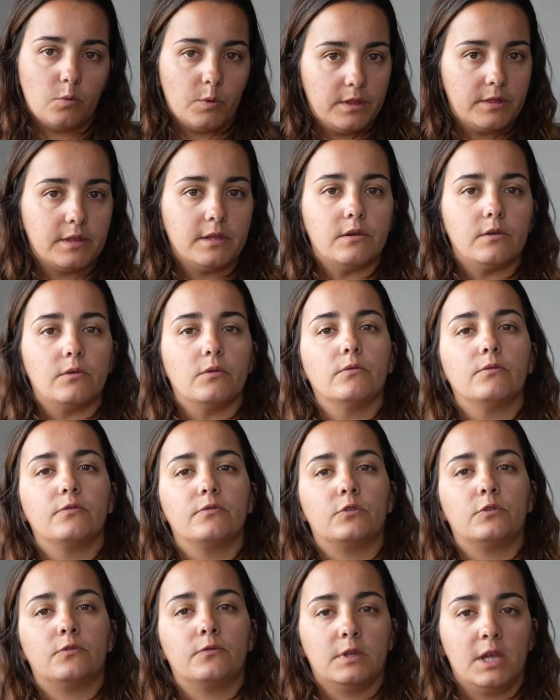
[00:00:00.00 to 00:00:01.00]
with you
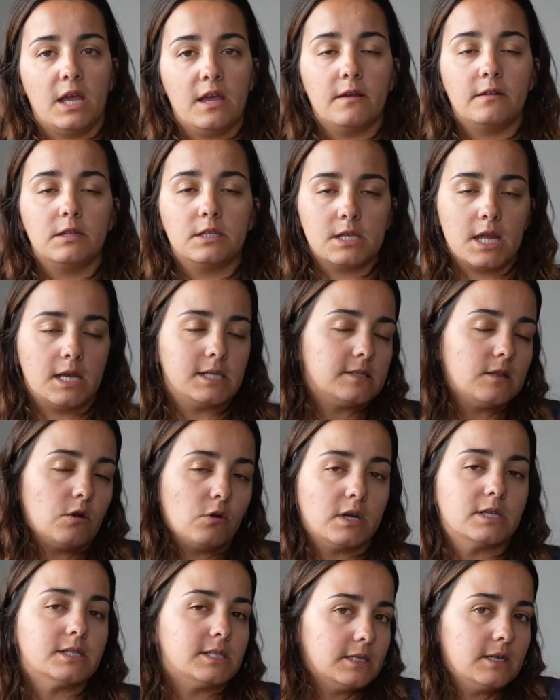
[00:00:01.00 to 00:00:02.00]
as
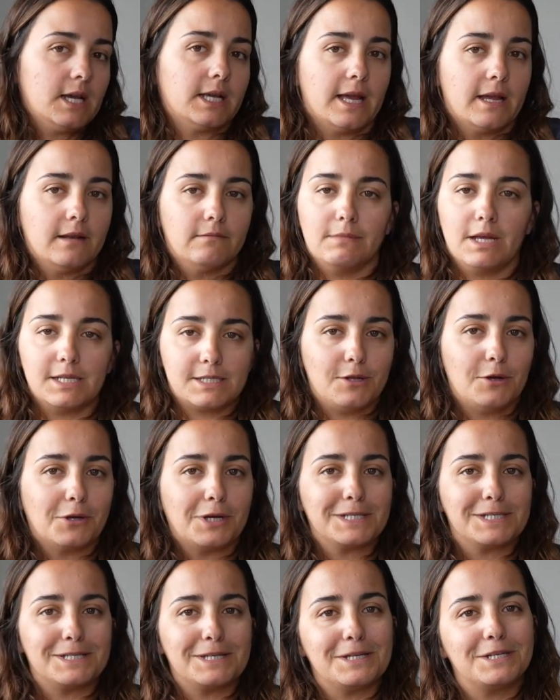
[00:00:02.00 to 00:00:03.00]
long as it
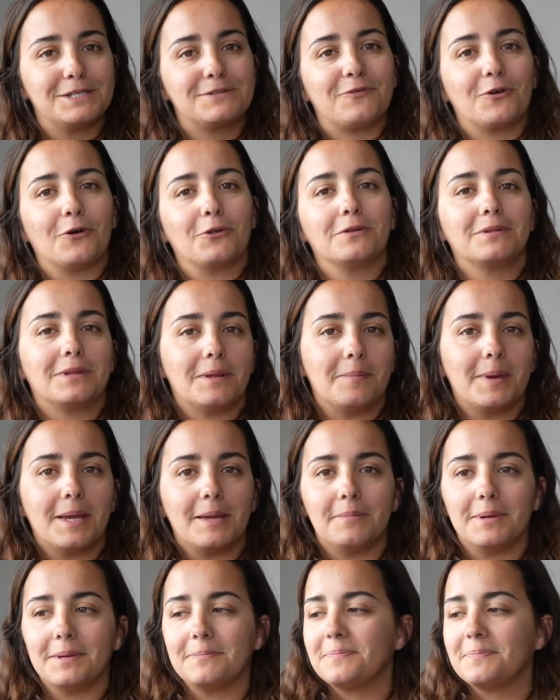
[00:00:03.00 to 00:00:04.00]
is for the baby.